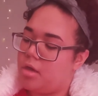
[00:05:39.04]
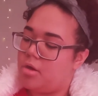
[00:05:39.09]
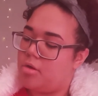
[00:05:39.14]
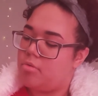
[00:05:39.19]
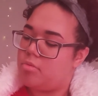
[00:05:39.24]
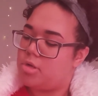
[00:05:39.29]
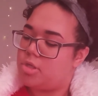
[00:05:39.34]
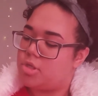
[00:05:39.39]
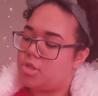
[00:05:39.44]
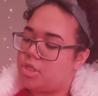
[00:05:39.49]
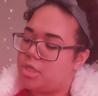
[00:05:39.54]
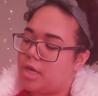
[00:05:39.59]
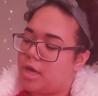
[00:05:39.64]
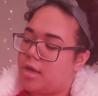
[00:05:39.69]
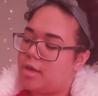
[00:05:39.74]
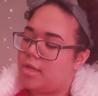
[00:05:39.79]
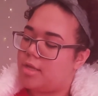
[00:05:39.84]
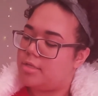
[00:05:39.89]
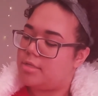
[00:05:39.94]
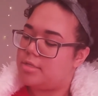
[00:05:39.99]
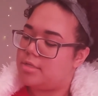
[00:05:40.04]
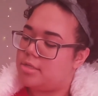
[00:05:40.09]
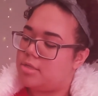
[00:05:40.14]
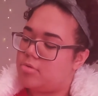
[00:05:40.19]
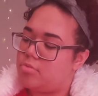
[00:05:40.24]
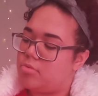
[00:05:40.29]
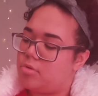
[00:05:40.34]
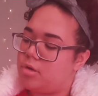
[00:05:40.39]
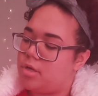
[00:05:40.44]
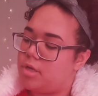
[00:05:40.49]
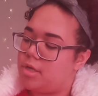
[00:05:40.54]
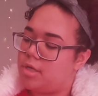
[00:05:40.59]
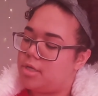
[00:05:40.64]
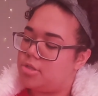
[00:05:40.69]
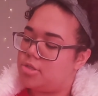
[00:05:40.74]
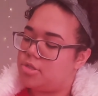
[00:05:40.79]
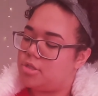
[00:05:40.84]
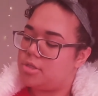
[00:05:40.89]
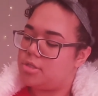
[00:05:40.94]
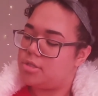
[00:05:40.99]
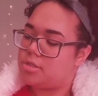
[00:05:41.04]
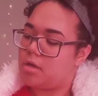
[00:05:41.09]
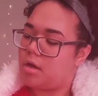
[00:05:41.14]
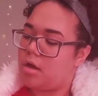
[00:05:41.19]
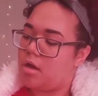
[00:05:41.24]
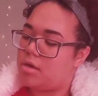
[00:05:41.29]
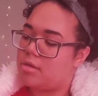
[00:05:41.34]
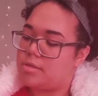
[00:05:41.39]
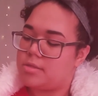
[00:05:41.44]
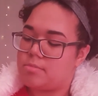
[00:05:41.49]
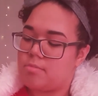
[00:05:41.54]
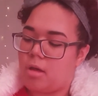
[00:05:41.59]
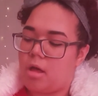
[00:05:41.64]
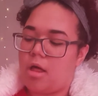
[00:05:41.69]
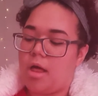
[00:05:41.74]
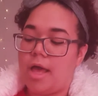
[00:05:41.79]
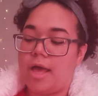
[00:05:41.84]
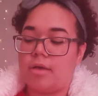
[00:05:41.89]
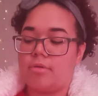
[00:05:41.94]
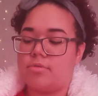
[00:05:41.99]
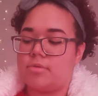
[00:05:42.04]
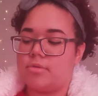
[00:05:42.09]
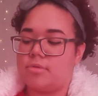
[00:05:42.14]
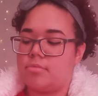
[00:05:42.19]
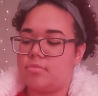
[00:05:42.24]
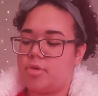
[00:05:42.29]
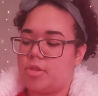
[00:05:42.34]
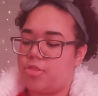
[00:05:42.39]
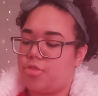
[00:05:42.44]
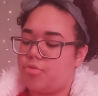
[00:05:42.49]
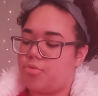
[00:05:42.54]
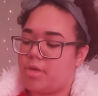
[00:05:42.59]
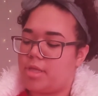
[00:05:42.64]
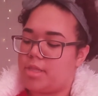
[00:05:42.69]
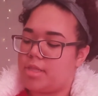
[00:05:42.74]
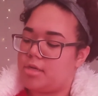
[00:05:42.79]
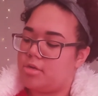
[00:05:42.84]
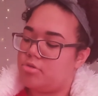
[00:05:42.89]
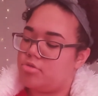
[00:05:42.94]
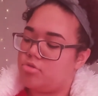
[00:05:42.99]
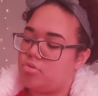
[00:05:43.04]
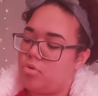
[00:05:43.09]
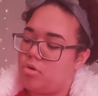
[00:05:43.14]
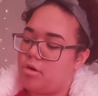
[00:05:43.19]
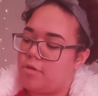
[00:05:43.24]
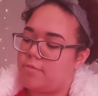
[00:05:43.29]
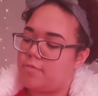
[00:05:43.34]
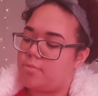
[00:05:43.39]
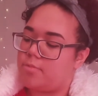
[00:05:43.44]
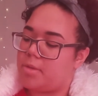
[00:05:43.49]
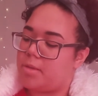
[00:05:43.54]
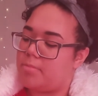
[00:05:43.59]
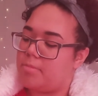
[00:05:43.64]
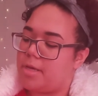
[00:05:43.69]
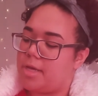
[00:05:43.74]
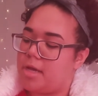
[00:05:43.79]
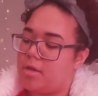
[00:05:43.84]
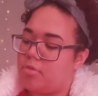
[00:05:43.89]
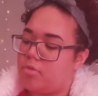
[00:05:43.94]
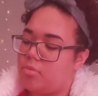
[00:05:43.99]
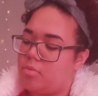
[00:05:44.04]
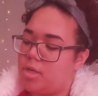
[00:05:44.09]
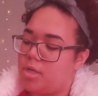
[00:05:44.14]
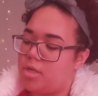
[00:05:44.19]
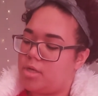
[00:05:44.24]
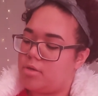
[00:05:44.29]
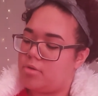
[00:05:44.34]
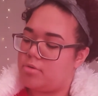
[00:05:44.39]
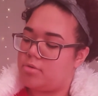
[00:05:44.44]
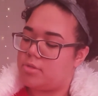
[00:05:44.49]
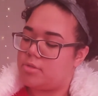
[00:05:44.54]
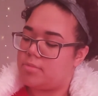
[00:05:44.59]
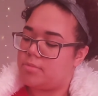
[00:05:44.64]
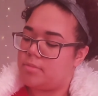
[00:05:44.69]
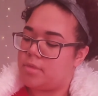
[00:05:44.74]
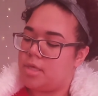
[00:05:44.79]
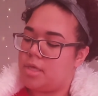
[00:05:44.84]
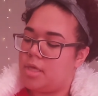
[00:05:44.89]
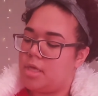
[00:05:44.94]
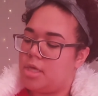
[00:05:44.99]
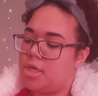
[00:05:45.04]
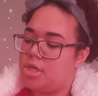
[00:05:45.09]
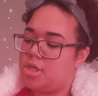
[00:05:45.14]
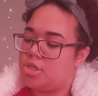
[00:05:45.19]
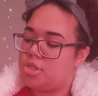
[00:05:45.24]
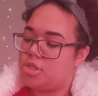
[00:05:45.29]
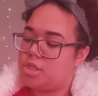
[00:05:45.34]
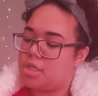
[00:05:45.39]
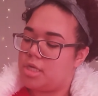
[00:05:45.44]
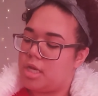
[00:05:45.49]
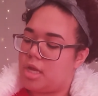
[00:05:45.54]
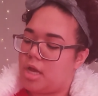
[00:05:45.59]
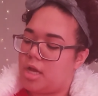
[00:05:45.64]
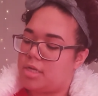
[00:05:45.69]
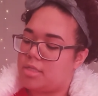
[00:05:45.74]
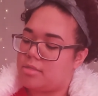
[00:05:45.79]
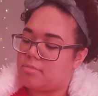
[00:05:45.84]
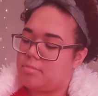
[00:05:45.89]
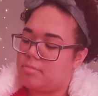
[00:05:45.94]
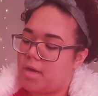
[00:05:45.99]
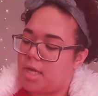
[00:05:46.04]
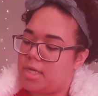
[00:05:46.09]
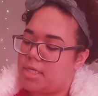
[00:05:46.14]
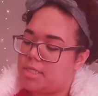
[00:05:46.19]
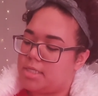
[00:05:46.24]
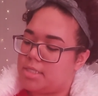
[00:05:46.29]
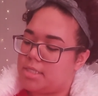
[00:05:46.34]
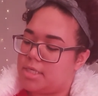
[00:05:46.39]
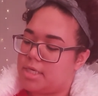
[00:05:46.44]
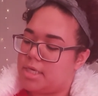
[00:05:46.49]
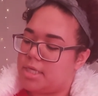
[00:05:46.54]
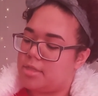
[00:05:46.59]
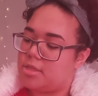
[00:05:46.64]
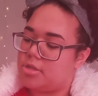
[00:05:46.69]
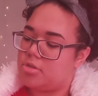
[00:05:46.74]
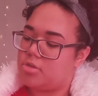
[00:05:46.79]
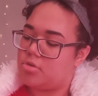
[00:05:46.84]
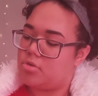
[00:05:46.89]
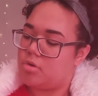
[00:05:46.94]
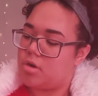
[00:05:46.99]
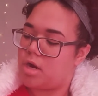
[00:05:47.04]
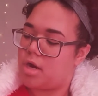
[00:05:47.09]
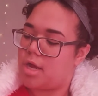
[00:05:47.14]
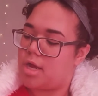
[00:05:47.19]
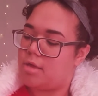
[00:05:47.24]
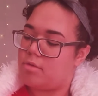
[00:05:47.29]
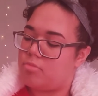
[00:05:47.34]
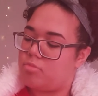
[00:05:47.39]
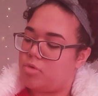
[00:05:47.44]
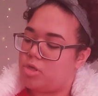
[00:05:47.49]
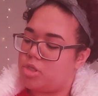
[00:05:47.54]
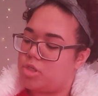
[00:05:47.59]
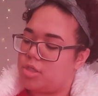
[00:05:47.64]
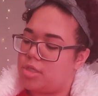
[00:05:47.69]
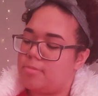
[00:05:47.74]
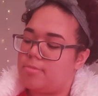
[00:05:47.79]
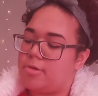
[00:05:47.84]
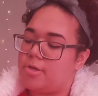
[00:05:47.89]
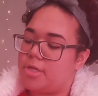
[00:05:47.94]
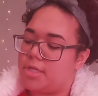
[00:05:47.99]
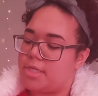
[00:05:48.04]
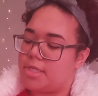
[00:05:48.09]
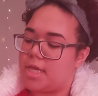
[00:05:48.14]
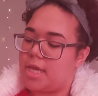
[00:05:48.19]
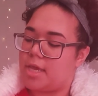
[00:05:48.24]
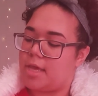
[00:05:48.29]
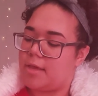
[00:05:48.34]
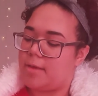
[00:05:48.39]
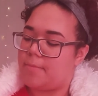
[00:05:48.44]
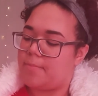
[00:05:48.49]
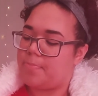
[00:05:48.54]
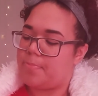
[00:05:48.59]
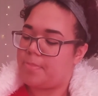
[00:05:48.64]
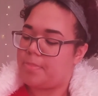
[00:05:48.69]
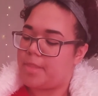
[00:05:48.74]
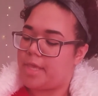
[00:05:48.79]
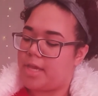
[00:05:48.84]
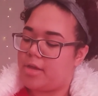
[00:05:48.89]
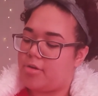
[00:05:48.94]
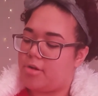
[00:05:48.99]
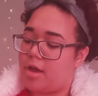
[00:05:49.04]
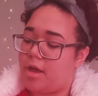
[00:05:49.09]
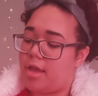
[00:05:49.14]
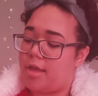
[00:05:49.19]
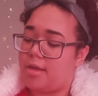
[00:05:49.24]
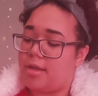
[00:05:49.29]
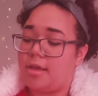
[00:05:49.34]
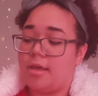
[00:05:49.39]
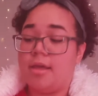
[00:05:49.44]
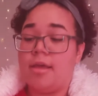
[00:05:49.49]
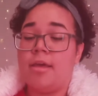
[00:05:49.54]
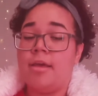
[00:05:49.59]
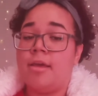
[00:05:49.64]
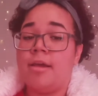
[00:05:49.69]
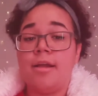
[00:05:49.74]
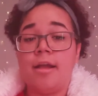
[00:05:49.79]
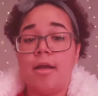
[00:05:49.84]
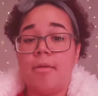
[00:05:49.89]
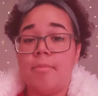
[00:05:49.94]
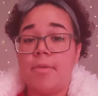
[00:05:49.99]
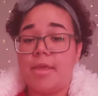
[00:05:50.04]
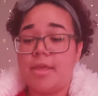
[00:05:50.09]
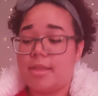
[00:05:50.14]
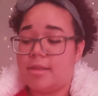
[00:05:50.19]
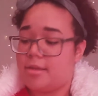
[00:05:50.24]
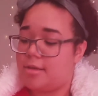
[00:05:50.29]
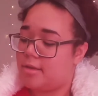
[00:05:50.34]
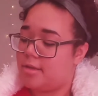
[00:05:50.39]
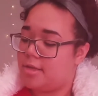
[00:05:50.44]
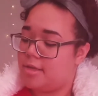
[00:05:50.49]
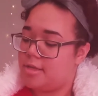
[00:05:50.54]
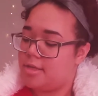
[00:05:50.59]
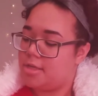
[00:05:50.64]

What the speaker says: When she got into the wood, she saw a small house with 3 little dwarfs peeping out the windows. She knocked modestly at the door and wished them good day. They cried, "Come in."